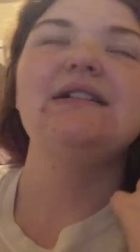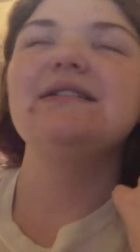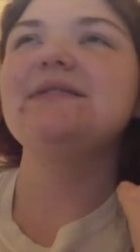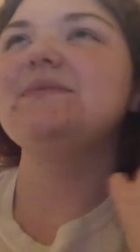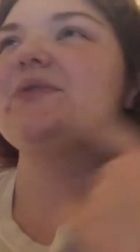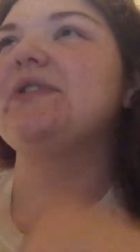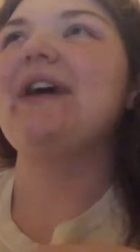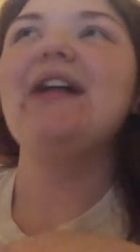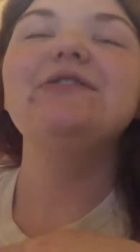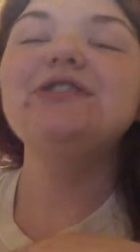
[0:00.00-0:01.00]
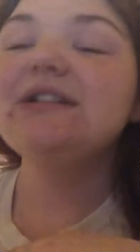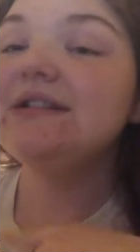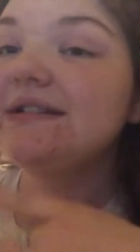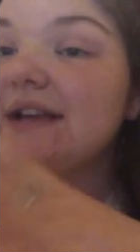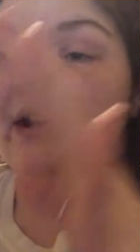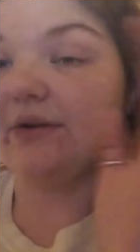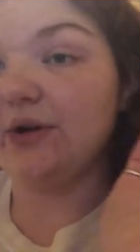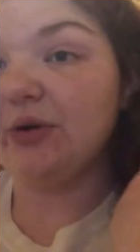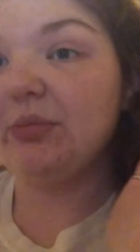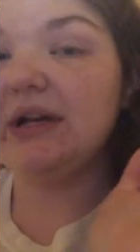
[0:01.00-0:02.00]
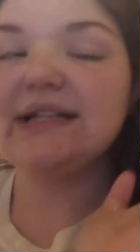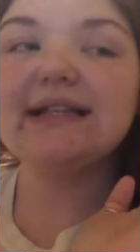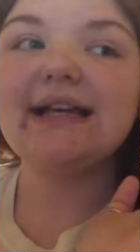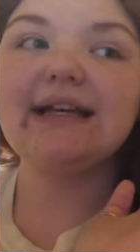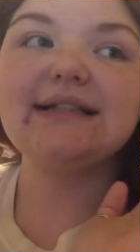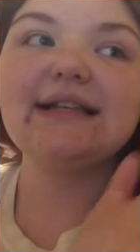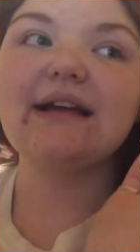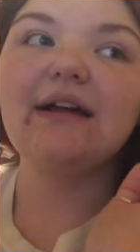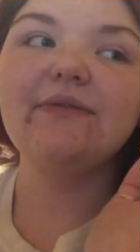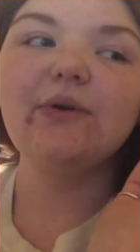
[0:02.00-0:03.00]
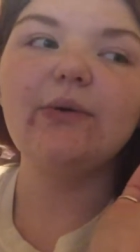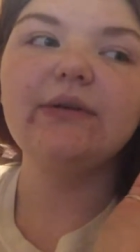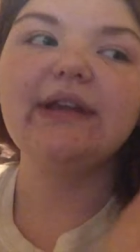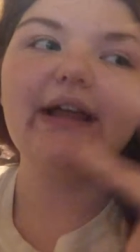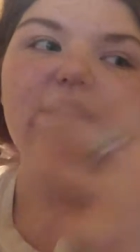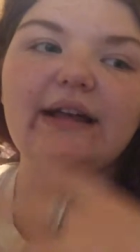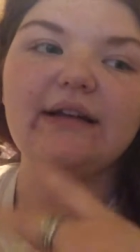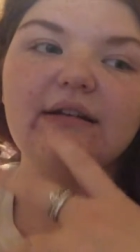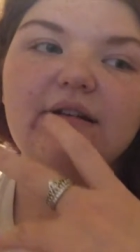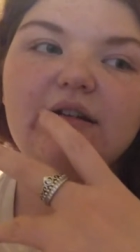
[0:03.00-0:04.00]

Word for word: some sort of allergies. I don't know, but it's like, it's the kind of cold that like,